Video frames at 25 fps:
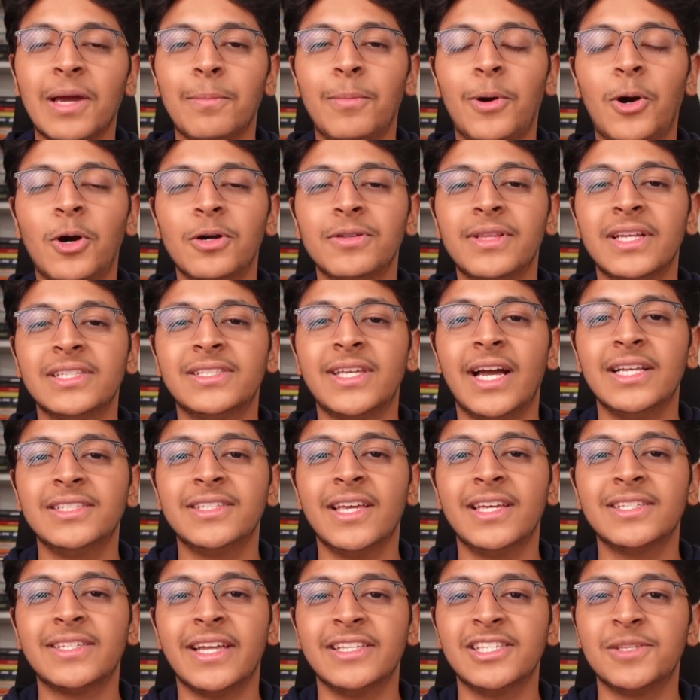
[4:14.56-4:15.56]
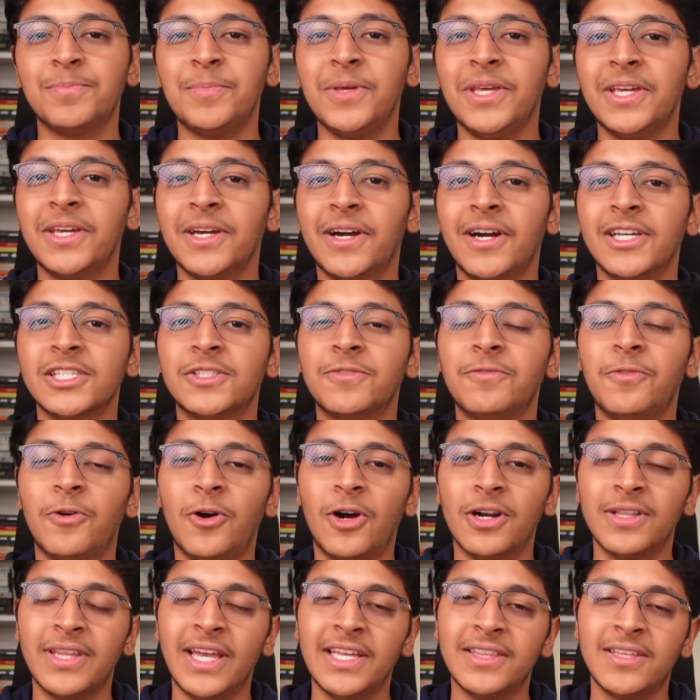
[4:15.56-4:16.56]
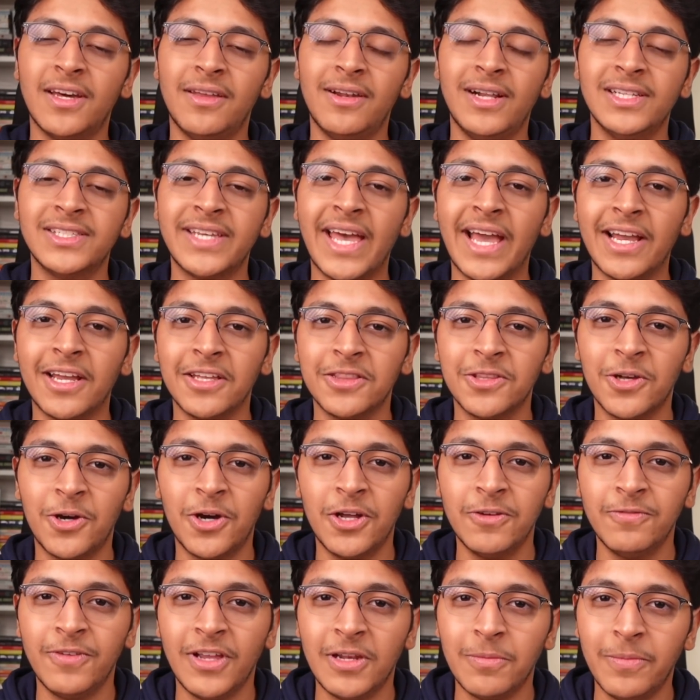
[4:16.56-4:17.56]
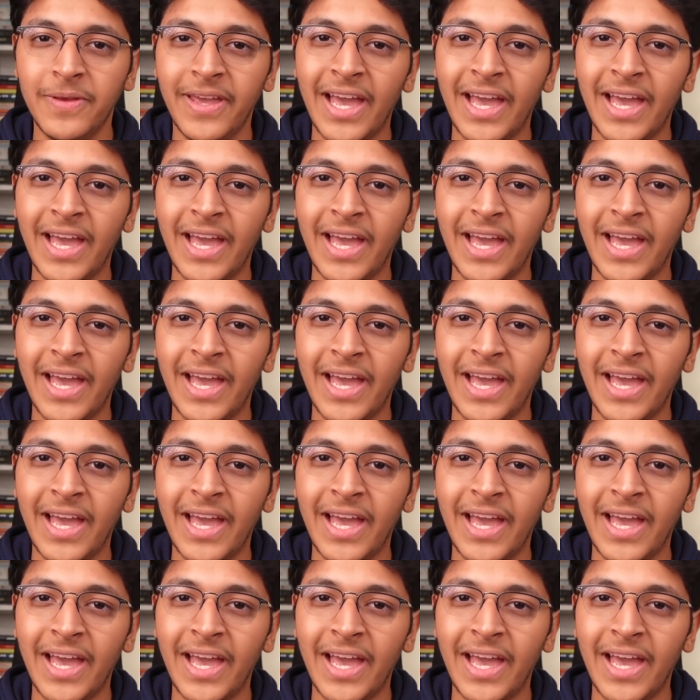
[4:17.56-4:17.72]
about the judges and speakers for the ETHernals hackathon, we'll be